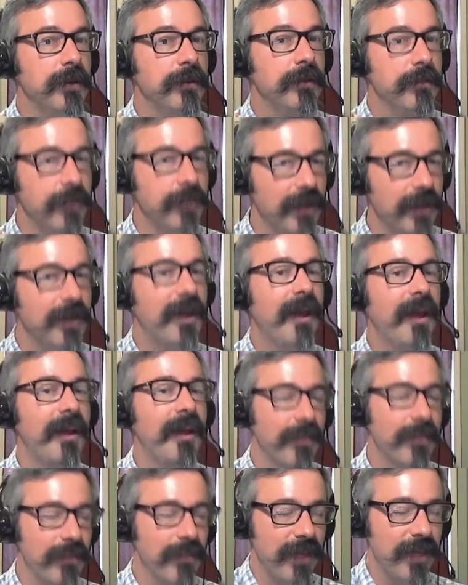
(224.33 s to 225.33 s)
Then
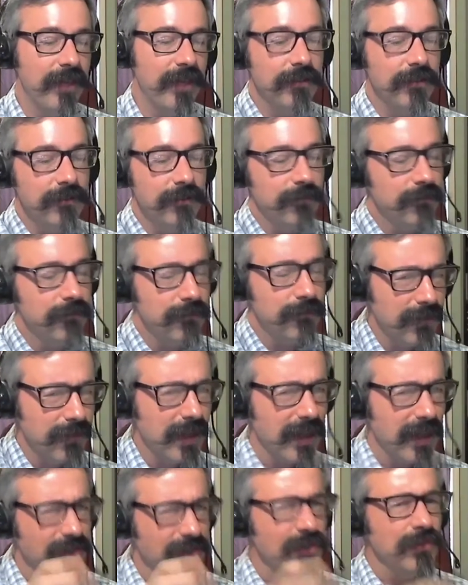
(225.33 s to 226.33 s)
they
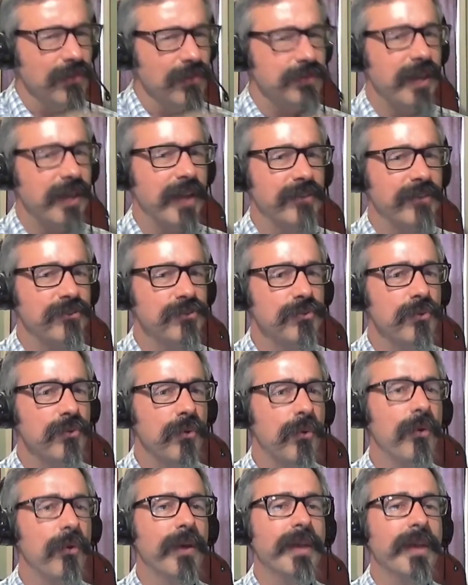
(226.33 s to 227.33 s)
can use that
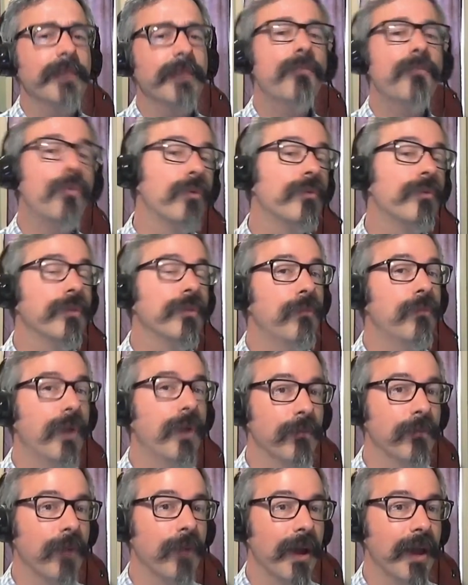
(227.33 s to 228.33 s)
tool in more than
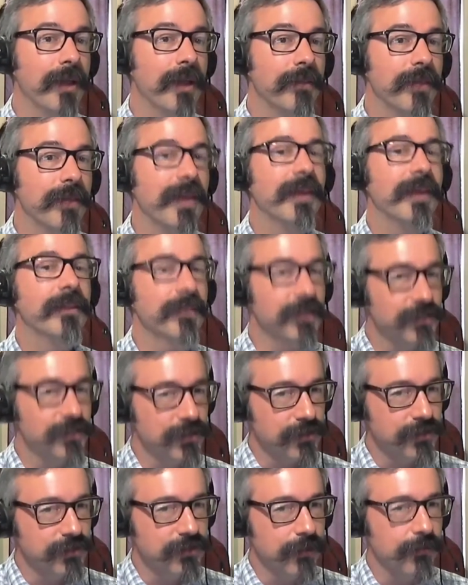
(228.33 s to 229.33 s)
one way. They can listen
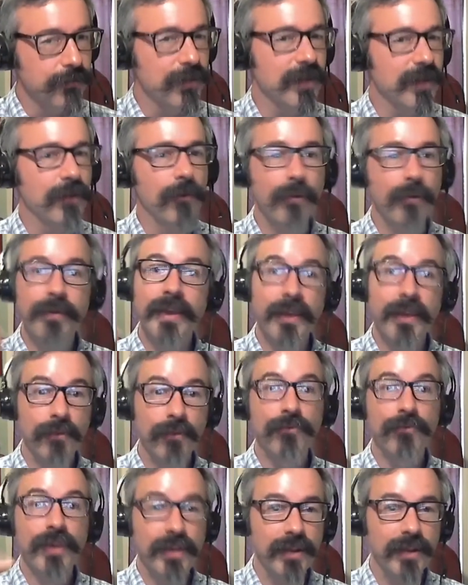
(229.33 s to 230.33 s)
to something or they can
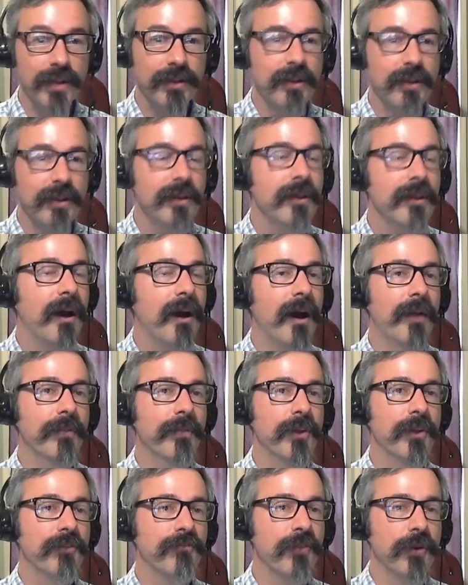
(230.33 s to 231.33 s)
read it on
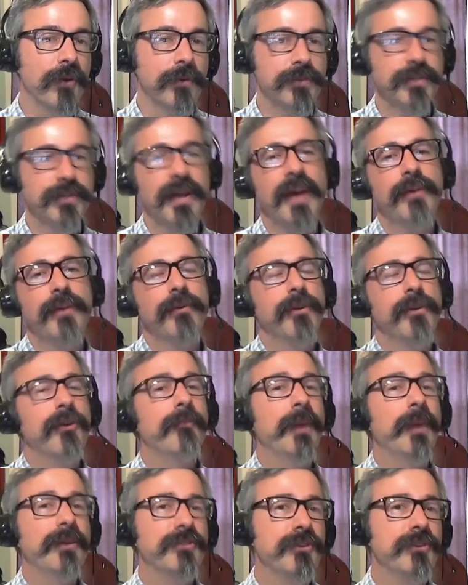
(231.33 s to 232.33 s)
their phones. And I don't know
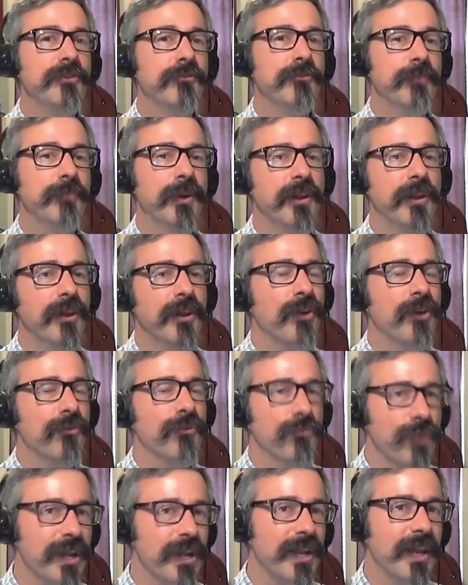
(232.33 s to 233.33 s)
about you, but
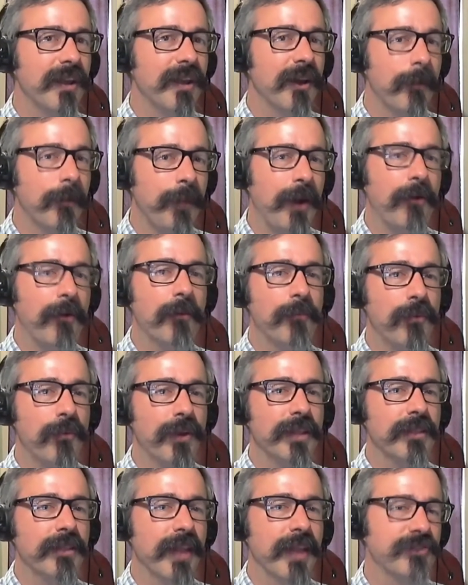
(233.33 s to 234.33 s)
reading a
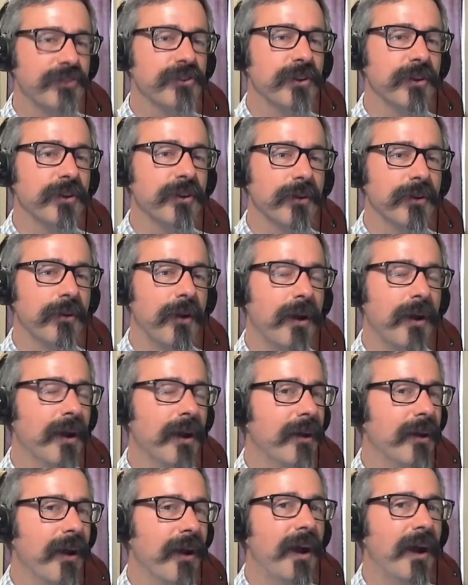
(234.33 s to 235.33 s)
PowerPoint lecture
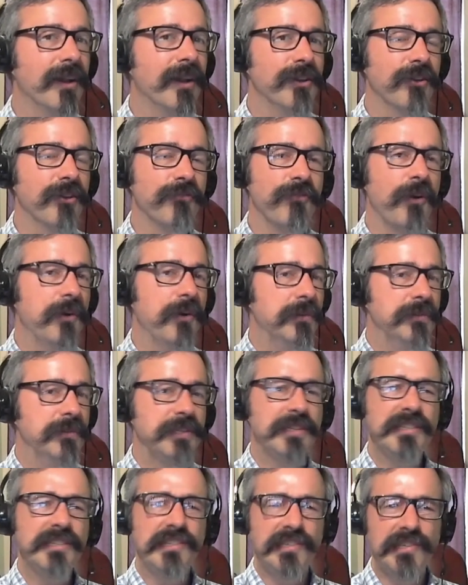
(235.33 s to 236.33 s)
on your phones,
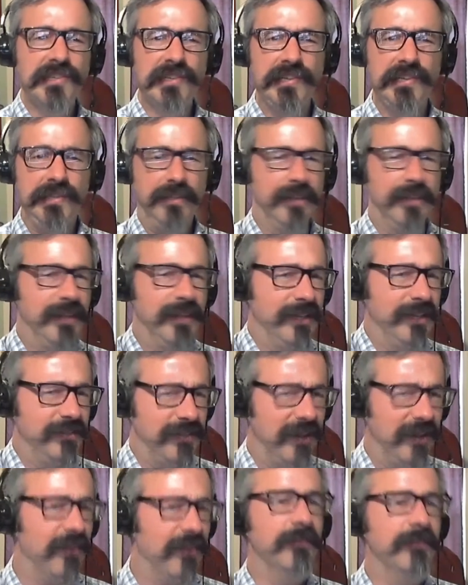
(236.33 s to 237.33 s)
it's
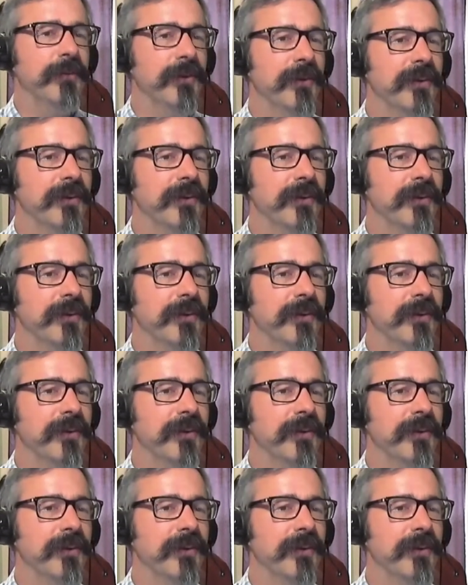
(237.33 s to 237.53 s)
terrible.